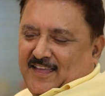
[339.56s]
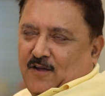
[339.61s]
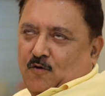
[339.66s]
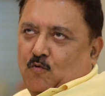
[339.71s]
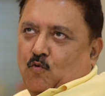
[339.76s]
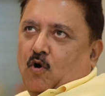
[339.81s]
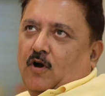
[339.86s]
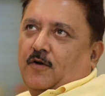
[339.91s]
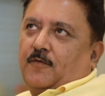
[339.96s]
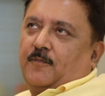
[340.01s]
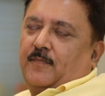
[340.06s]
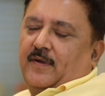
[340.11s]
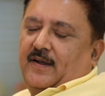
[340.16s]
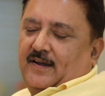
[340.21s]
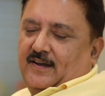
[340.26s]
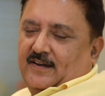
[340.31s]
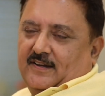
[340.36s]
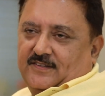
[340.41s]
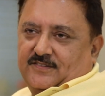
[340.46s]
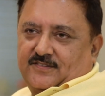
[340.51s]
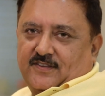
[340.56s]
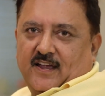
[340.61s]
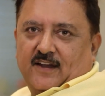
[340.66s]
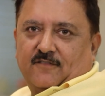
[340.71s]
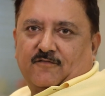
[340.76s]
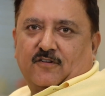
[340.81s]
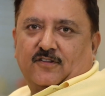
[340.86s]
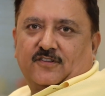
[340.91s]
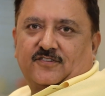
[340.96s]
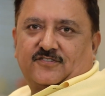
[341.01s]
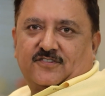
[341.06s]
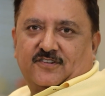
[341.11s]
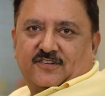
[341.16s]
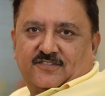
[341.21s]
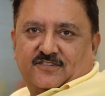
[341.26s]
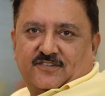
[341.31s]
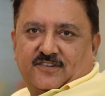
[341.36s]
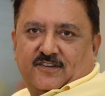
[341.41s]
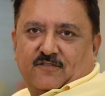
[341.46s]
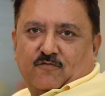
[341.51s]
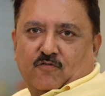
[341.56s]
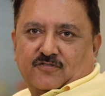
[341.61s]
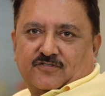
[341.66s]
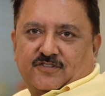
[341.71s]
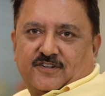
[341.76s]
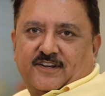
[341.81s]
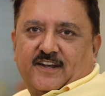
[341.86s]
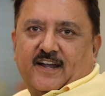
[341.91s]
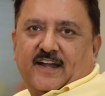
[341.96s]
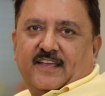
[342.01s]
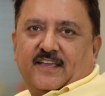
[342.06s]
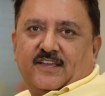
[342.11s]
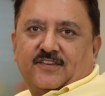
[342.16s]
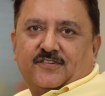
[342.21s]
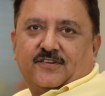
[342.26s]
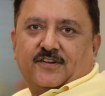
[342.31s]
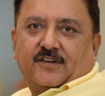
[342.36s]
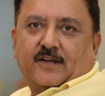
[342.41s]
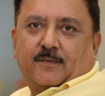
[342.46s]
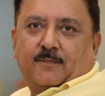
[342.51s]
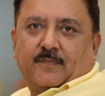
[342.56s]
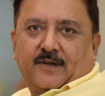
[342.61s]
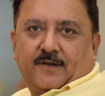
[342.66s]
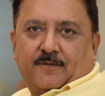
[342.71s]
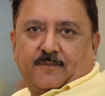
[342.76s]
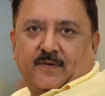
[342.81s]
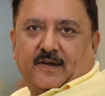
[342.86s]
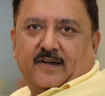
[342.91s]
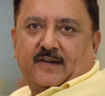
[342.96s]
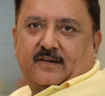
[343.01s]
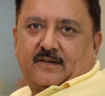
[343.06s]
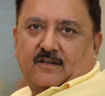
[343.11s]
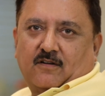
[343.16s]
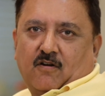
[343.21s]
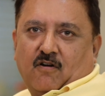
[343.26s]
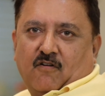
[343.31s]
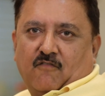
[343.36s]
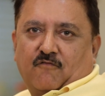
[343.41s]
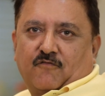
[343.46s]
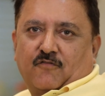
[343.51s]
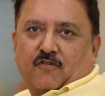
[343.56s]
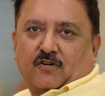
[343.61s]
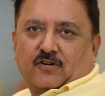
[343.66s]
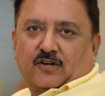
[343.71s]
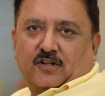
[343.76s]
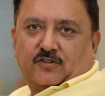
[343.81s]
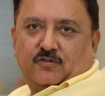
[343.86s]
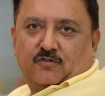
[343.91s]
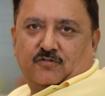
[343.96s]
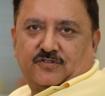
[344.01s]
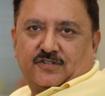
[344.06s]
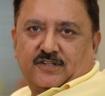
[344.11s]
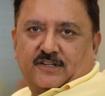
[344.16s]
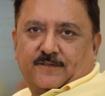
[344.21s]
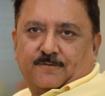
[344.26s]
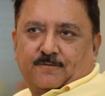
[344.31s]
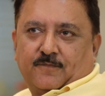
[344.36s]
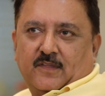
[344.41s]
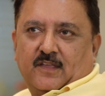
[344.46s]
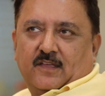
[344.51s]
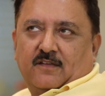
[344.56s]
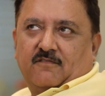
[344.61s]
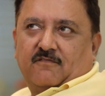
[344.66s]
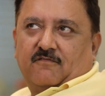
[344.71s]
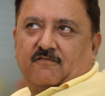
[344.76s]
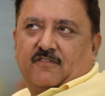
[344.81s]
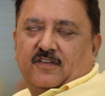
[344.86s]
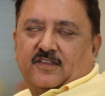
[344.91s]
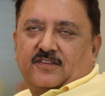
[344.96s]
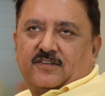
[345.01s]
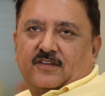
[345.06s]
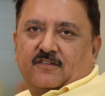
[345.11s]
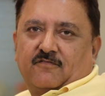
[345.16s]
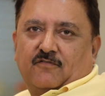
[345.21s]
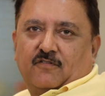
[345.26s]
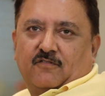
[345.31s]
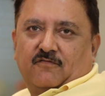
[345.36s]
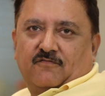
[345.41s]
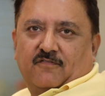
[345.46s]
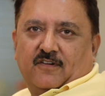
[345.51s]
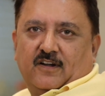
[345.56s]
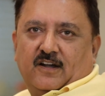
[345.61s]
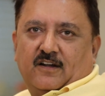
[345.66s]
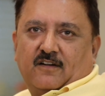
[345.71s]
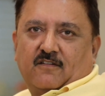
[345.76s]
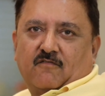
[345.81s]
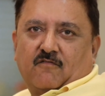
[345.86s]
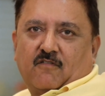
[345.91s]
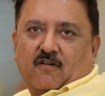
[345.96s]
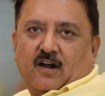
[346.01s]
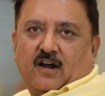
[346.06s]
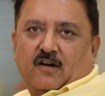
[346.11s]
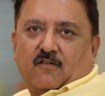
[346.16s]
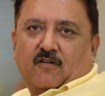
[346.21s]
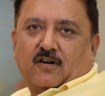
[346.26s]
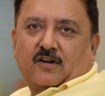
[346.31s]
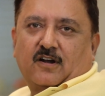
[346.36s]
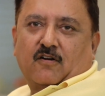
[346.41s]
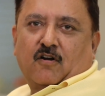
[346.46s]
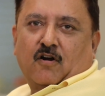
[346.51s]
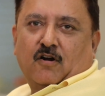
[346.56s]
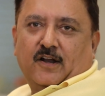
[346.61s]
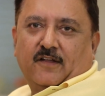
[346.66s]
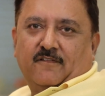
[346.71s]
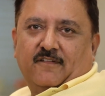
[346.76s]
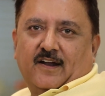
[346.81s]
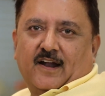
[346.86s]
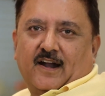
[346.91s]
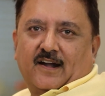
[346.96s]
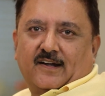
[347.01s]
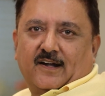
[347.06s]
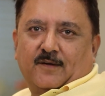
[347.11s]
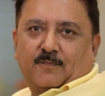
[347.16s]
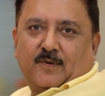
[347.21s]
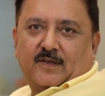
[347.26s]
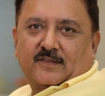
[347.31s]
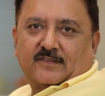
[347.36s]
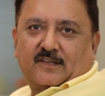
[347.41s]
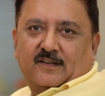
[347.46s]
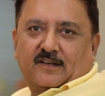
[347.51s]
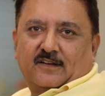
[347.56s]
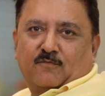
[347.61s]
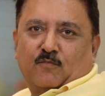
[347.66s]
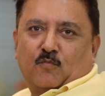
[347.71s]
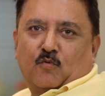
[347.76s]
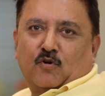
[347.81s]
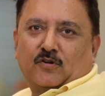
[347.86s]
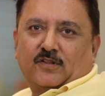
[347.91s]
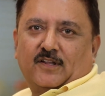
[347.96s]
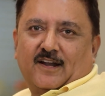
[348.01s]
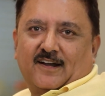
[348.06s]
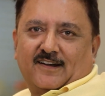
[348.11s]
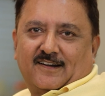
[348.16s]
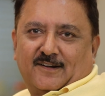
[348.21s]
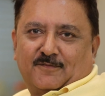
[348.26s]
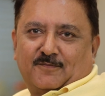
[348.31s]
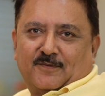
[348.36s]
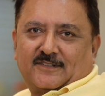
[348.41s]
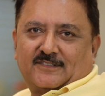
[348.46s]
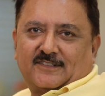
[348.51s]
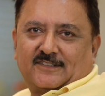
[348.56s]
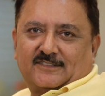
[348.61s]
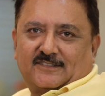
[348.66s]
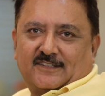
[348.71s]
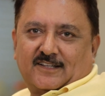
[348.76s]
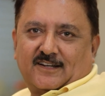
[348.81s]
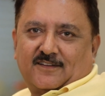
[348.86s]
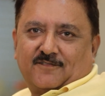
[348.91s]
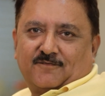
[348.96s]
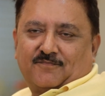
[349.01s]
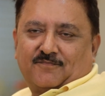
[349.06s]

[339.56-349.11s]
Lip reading: What made us decide for the surgery was the dedication and commitment of Dr. Doshi, which he fulfilled not even 100%, more than 100%, sir.